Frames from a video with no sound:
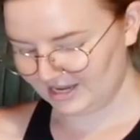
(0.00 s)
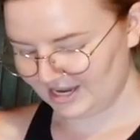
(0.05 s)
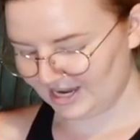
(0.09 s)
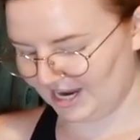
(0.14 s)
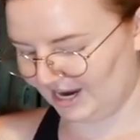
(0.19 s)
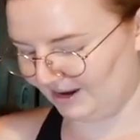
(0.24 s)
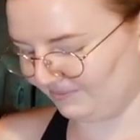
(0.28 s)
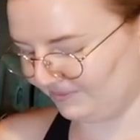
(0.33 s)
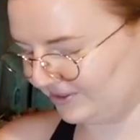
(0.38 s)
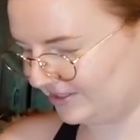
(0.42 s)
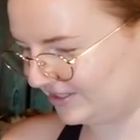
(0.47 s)

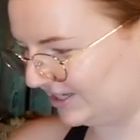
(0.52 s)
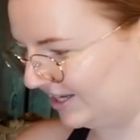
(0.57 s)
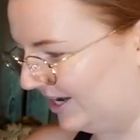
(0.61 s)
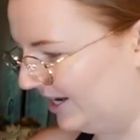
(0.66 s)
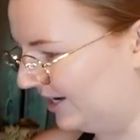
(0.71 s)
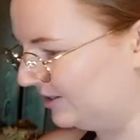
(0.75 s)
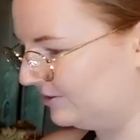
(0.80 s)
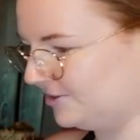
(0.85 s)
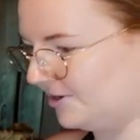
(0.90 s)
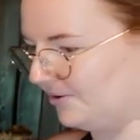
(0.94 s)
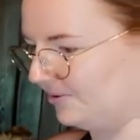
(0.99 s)
and was
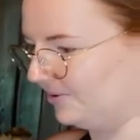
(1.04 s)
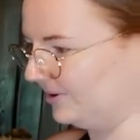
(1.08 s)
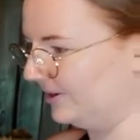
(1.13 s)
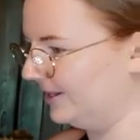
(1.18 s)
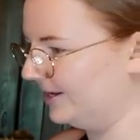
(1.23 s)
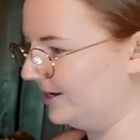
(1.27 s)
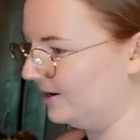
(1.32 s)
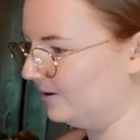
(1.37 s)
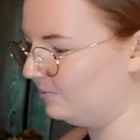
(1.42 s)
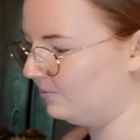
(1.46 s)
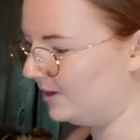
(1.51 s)
like,
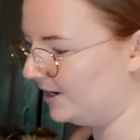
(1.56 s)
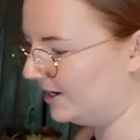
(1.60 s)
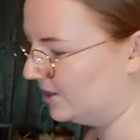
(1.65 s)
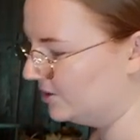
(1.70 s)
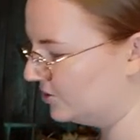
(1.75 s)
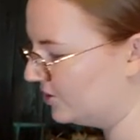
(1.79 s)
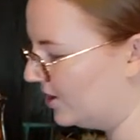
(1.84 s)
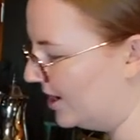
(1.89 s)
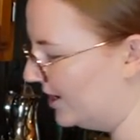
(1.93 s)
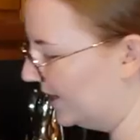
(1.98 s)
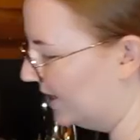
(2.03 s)
totally, we can
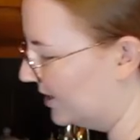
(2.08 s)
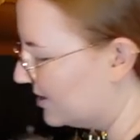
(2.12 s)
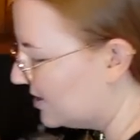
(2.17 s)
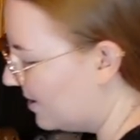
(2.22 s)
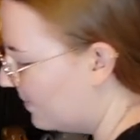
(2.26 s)
try to get